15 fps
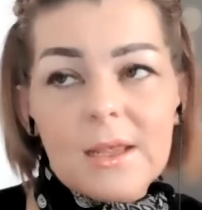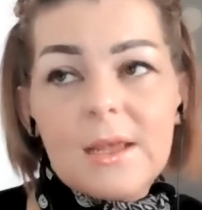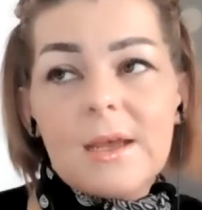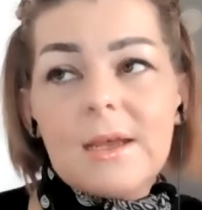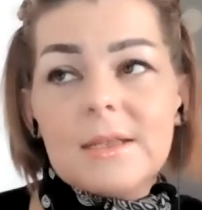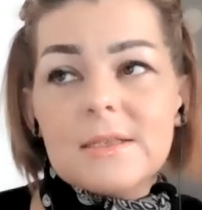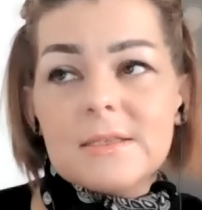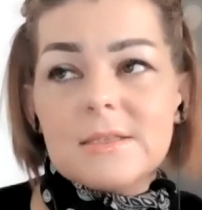
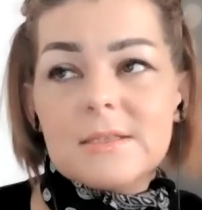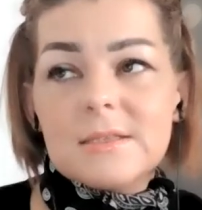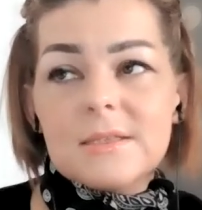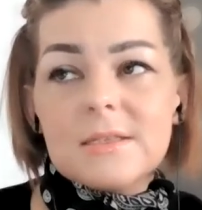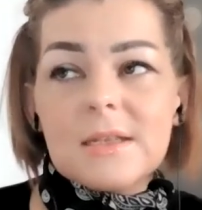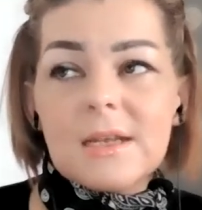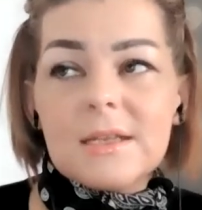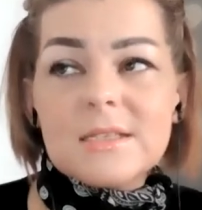And
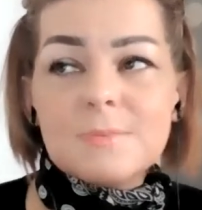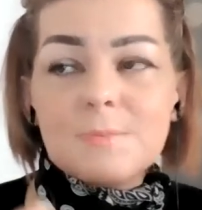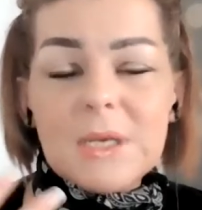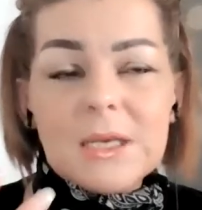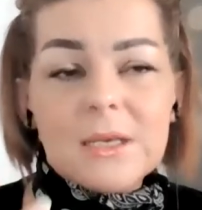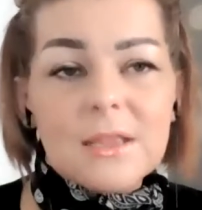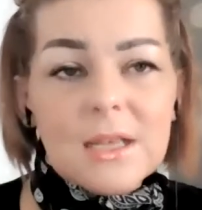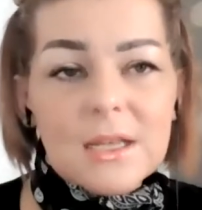I
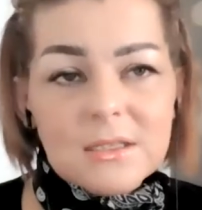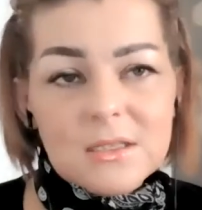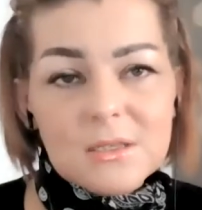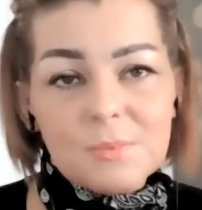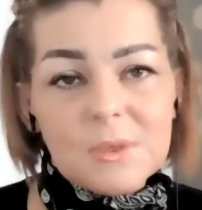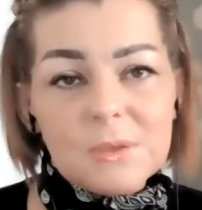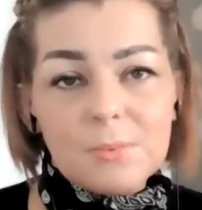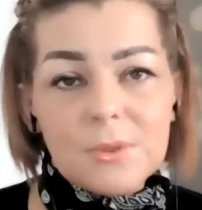speak that to
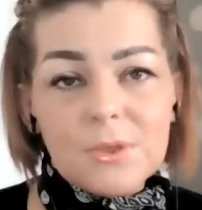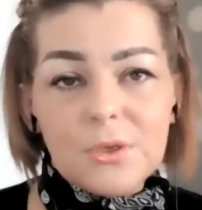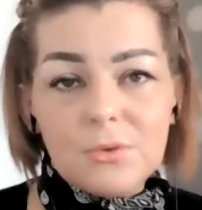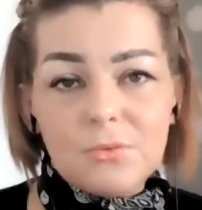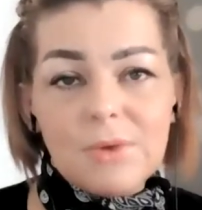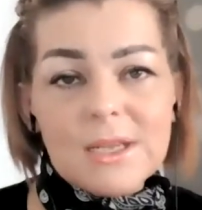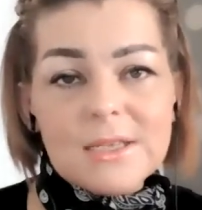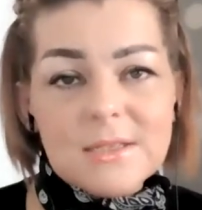people
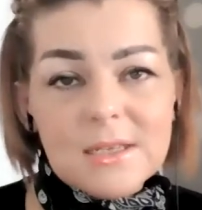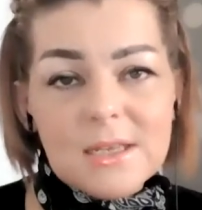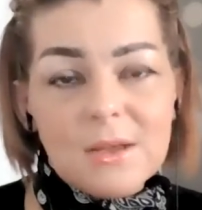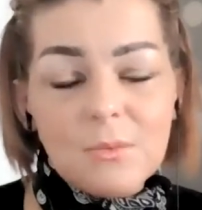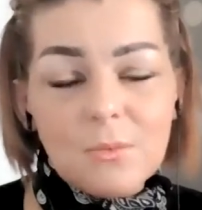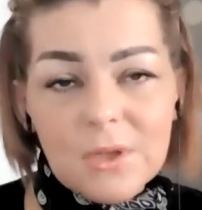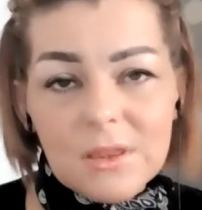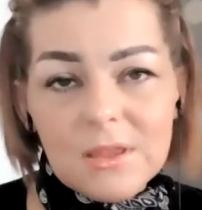who
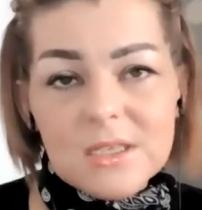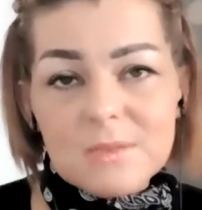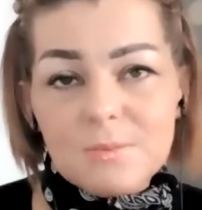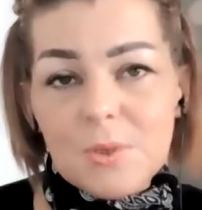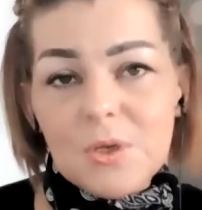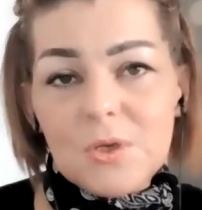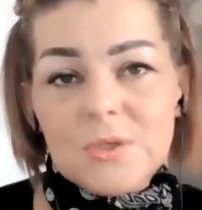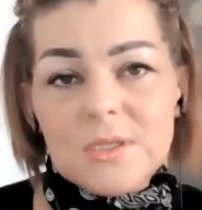resonate with this
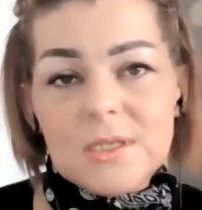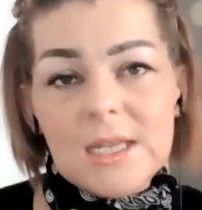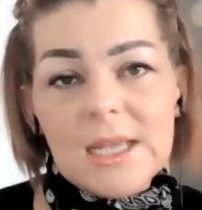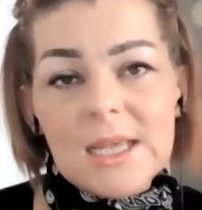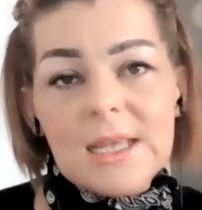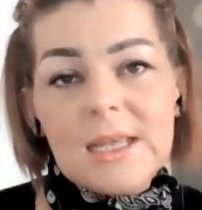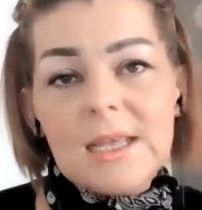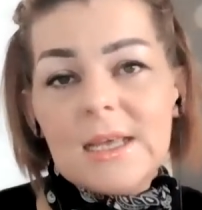
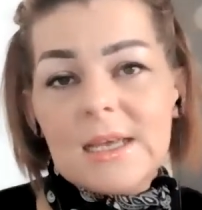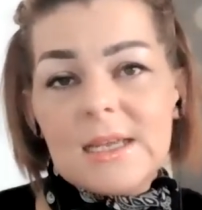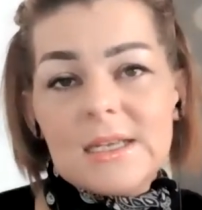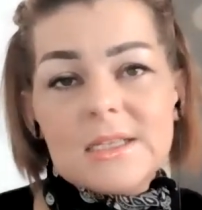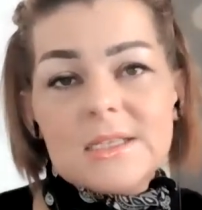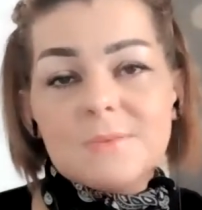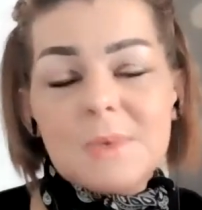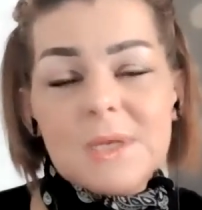personally, and
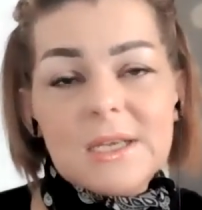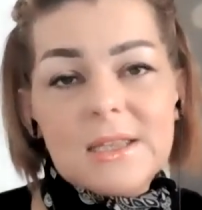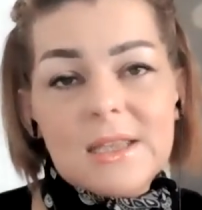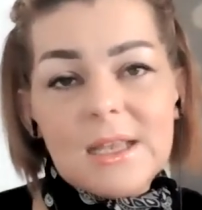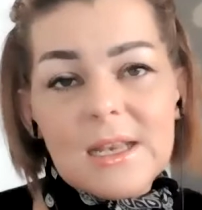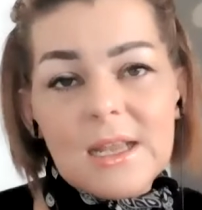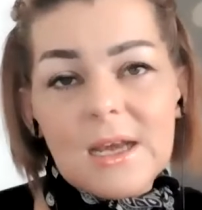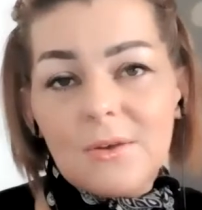I speak
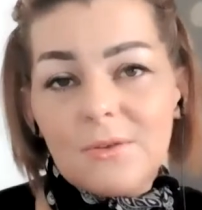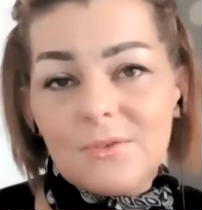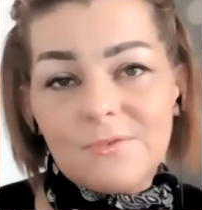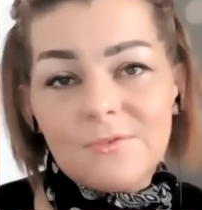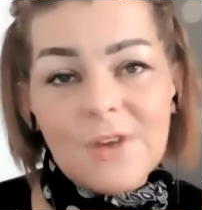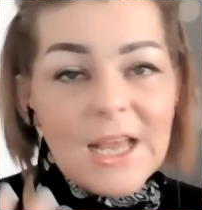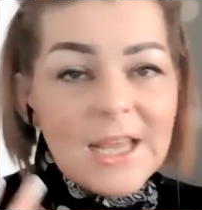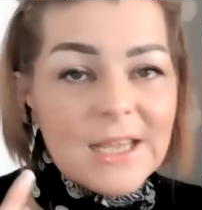that out
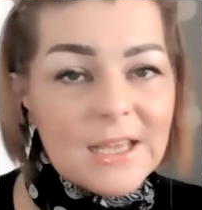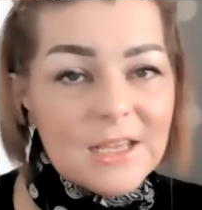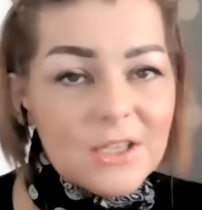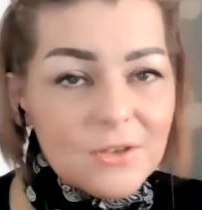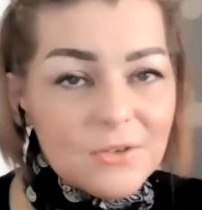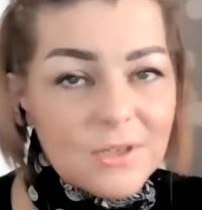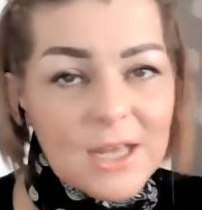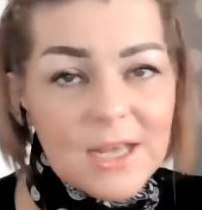via
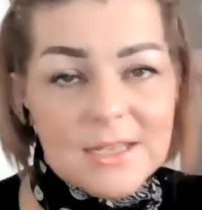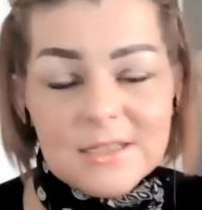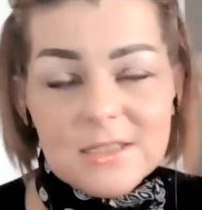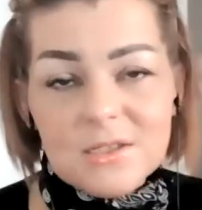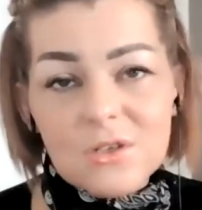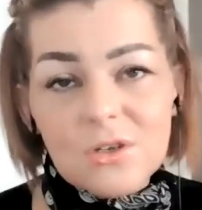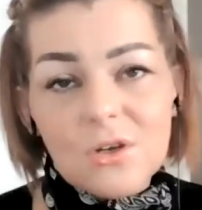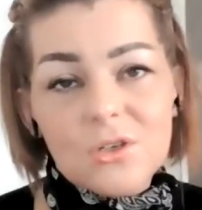you guys
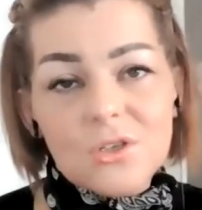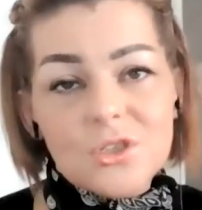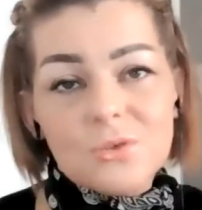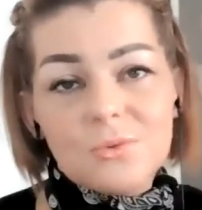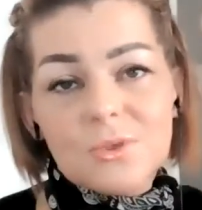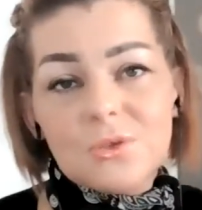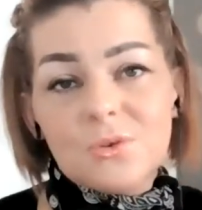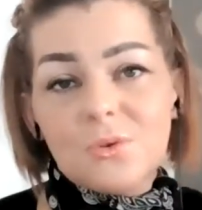as a
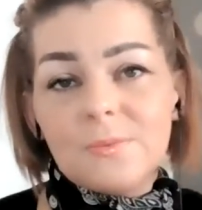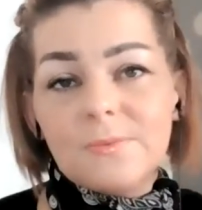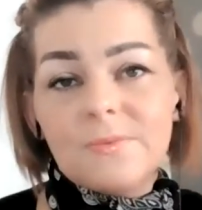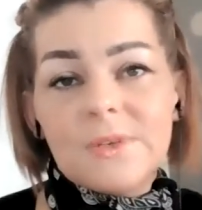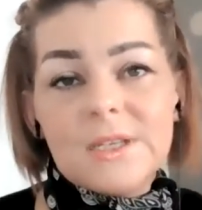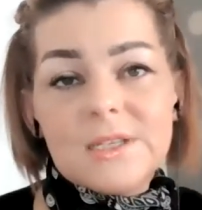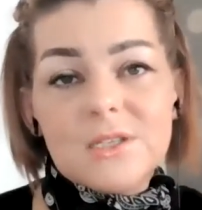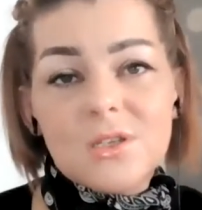conduit,
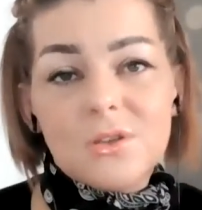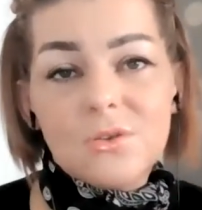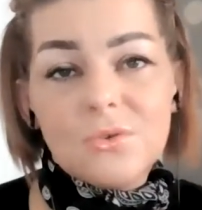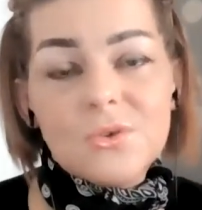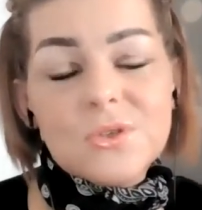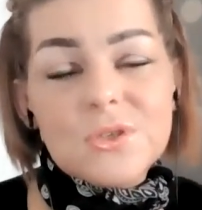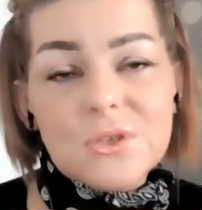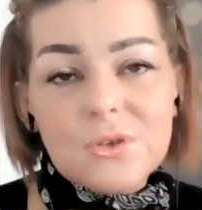hopefully, to
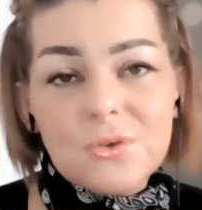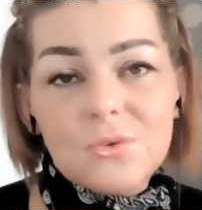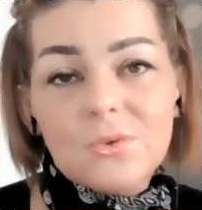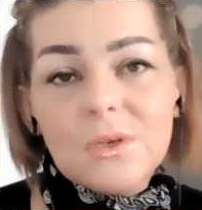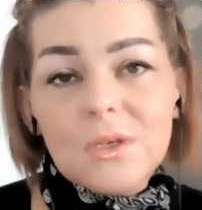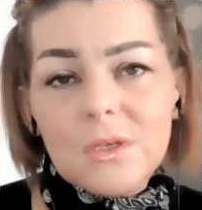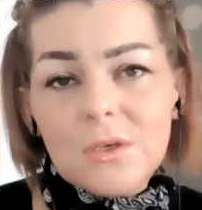those who